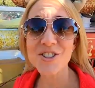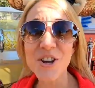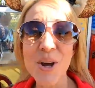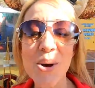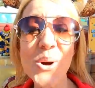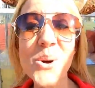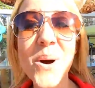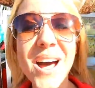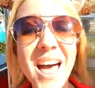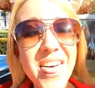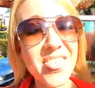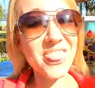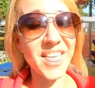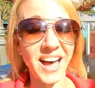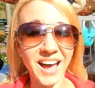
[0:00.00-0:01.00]
to
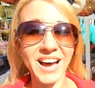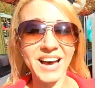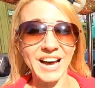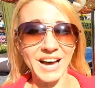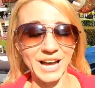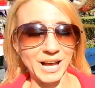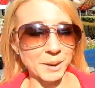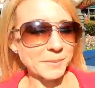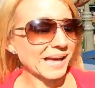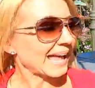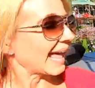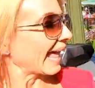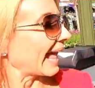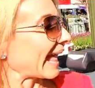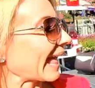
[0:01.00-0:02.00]
the Hub,
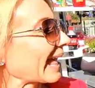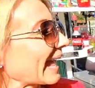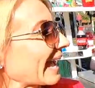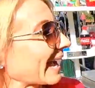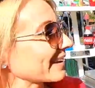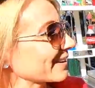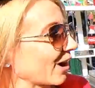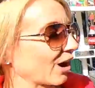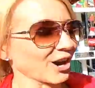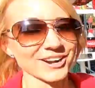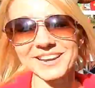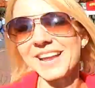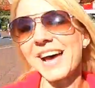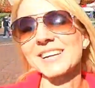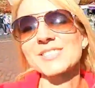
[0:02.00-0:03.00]
and our
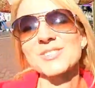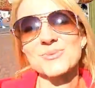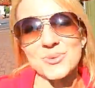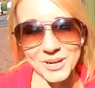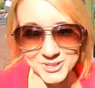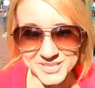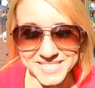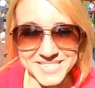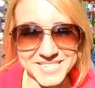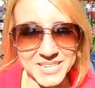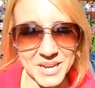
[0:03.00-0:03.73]
next Roastie